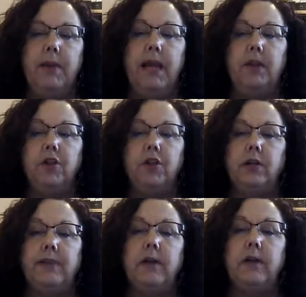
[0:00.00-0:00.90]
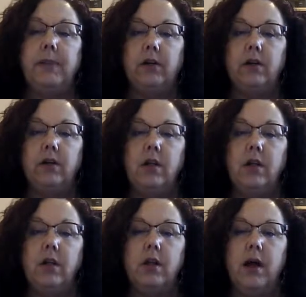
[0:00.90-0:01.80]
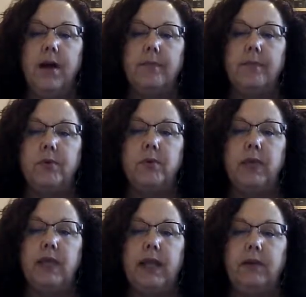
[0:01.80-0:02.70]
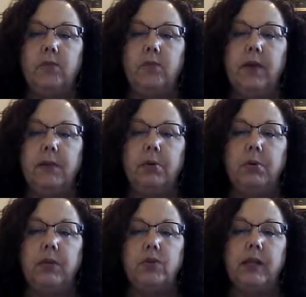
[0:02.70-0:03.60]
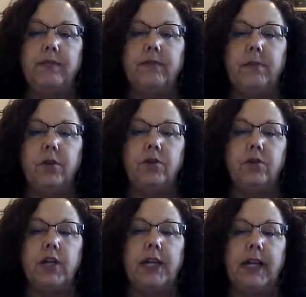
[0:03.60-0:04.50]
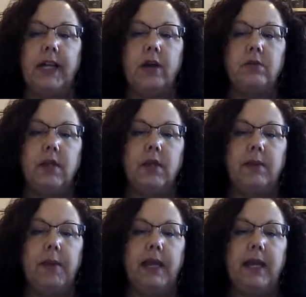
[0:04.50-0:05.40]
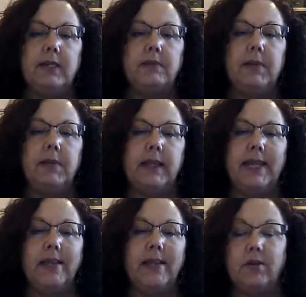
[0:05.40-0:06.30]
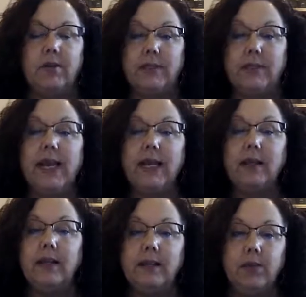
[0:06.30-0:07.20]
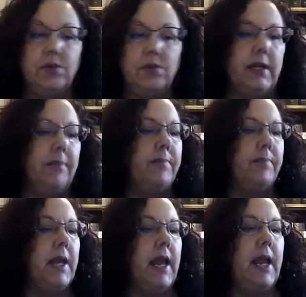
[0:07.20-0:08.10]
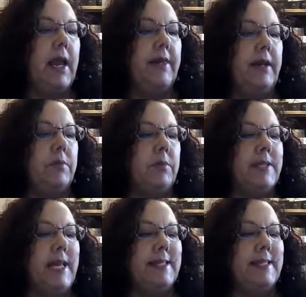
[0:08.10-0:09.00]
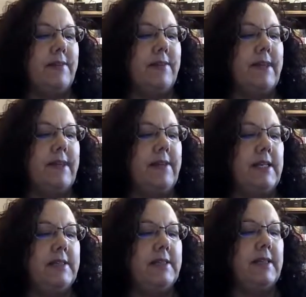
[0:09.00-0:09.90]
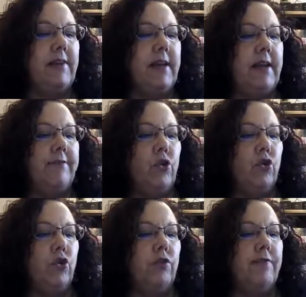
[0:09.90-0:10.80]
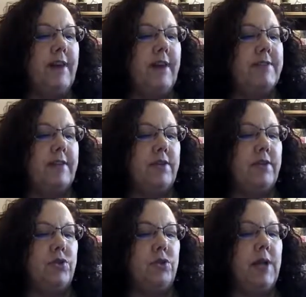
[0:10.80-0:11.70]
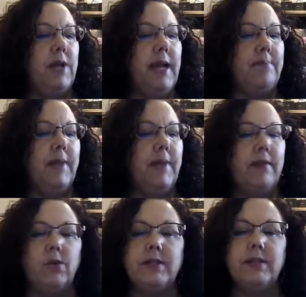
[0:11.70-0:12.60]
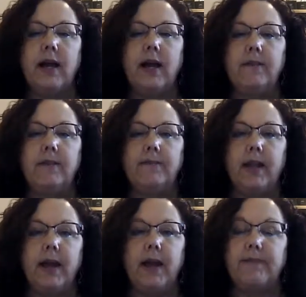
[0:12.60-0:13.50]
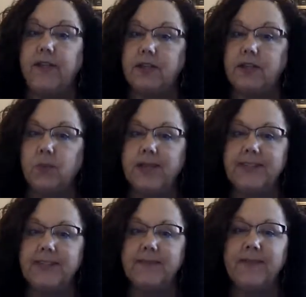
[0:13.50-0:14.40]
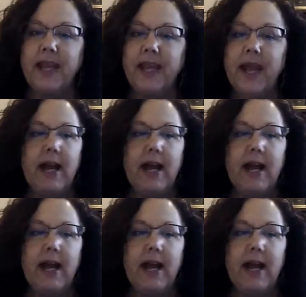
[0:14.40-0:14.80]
pay your Avon bill, then where they pull it directly from your checking account and pay it, but they never will take it until you tell them. And that number is 877-784-5729. And of course, I'm Faye Swenson.